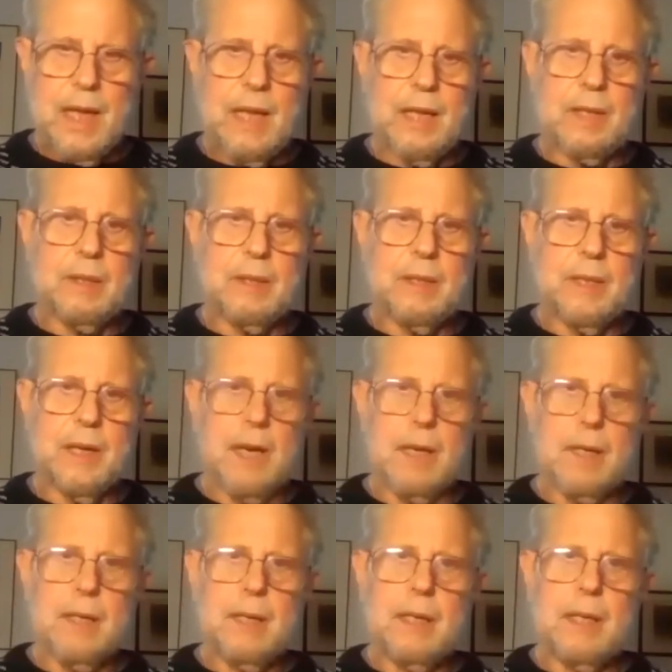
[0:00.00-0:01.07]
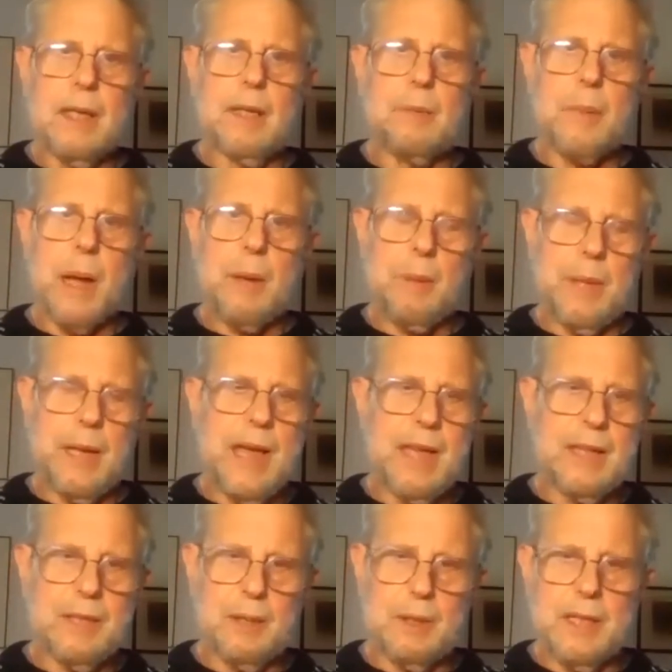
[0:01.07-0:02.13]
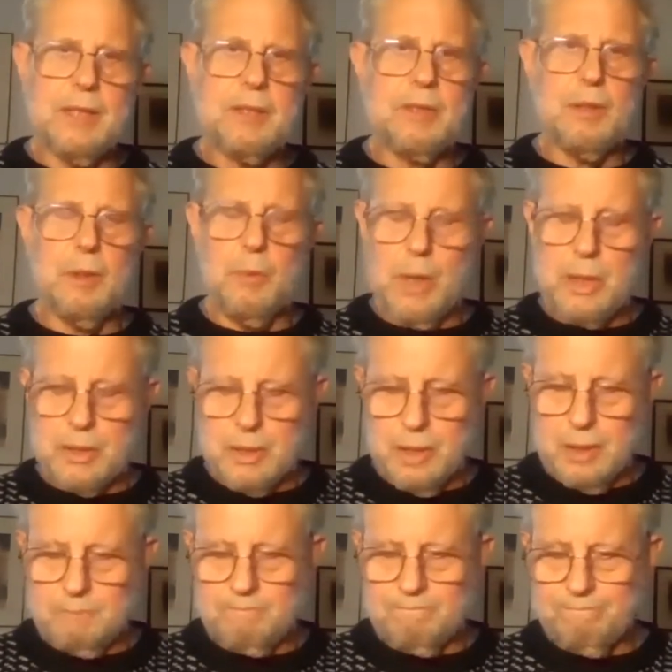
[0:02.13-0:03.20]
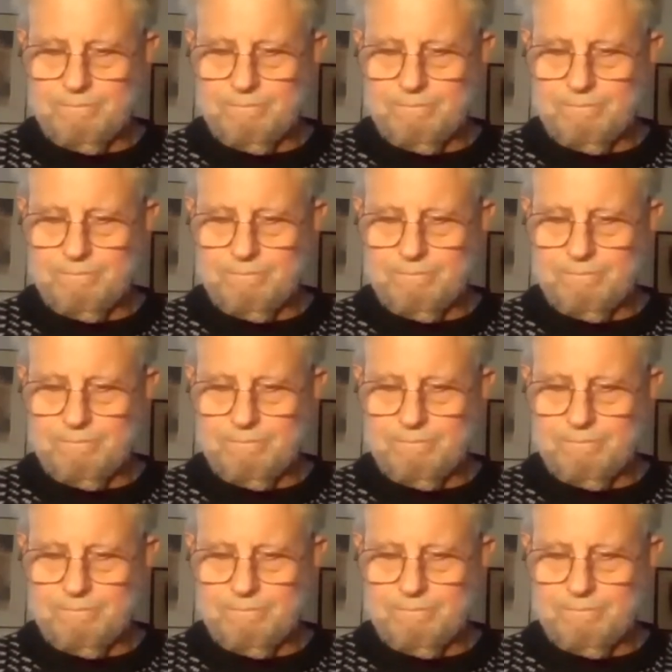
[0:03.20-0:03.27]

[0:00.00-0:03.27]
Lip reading: and it probably had the least tuition